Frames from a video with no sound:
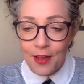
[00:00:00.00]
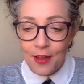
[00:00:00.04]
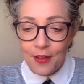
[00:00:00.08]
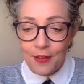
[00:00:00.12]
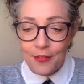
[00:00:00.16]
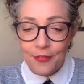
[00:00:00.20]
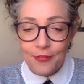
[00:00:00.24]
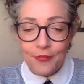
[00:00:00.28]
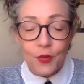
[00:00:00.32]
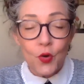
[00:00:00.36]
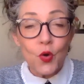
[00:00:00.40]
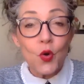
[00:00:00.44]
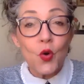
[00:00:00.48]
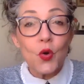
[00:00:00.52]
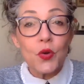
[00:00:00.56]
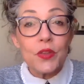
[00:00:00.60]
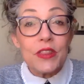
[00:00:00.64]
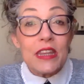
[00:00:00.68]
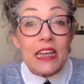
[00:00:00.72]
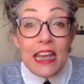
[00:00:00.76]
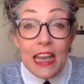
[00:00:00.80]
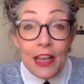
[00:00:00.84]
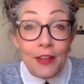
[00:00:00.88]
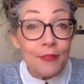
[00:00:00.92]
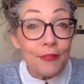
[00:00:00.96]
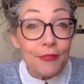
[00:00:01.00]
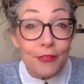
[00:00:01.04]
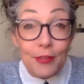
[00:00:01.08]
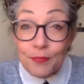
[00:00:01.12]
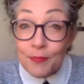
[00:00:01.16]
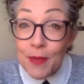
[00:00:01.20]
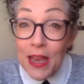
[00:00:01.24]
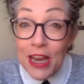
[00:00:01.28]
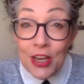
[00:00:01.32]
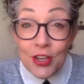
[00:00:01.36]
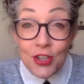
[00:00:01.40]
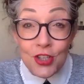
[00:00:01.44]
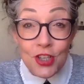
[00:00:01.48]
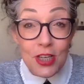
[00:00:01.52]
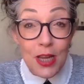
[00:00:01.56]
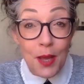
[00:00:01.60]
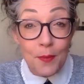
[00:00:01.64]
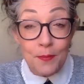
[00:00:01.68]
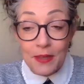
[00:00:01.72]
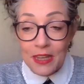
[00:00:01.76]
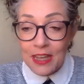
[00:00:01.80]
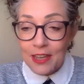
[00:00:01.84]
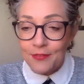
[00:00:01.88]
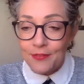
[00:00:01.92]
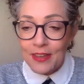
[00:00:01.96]
for the information
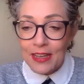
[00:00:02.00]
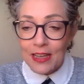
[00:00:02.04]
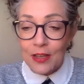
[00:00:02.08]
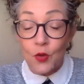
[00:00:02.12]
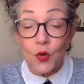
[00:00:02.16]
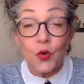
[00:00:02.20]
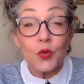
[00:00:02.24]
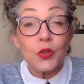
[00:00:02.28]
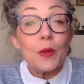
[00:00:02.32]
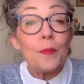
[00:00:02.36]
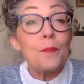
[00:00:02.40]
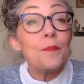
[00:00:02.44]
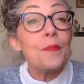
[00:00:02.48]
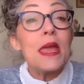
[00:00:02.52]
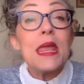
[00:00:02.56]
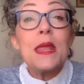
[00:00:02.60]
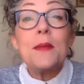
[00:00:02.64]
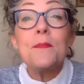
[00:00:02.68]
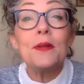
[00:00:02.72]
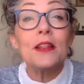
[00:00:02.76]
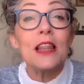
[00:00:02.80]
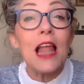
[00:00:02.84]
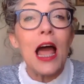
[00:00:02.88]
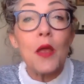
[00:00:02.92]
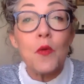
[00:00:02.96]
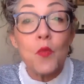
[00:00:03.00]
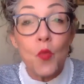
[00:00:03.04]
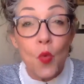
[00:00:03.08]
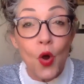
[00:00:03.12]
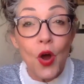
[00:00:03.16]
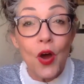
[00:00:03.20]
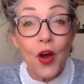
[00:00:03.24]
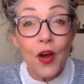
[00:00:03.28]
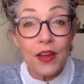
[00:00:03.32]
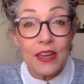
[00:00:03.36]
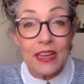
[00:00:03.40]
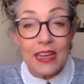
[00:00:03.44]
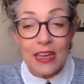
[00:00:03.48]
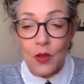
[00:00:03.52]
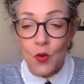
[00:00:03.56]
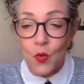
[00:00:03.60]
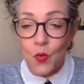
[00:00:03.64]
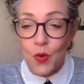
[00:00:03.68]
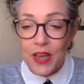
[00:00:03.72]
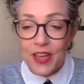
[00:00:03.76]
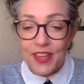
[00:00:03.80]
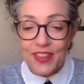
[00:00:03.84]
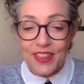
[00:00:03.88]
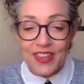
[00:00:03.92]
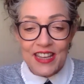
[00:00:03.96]
I'm giving or the people I'm working with.